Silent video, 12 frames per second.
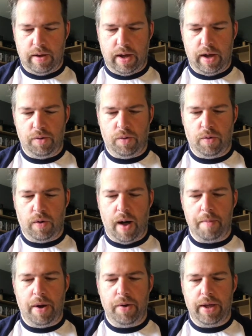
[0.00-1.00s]
I know
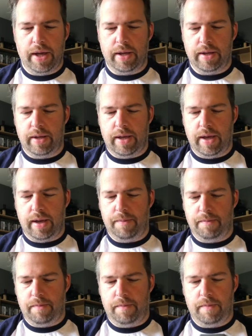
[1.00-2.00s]
about it.
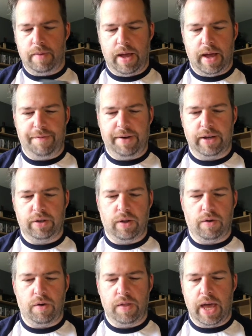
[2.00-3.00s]
I've actually
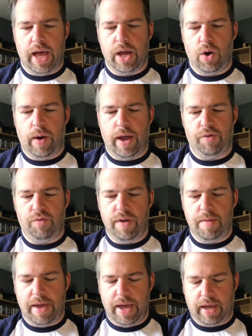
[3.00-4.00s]
got the iOS
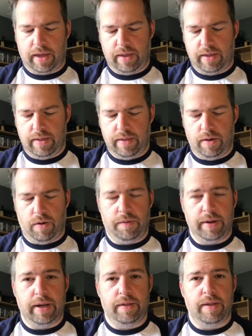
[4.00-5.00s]
remake of
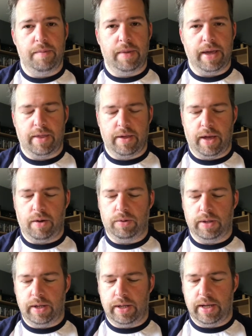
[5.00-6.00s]
it that Mike
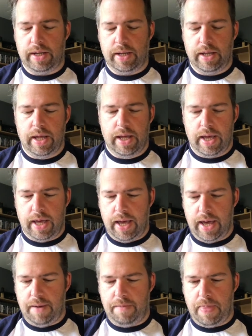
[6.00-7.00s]
Singleton did,
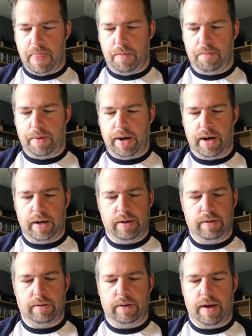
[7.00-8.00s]
but
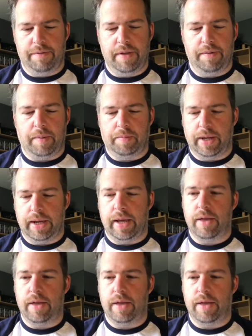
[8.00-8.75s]
I've never played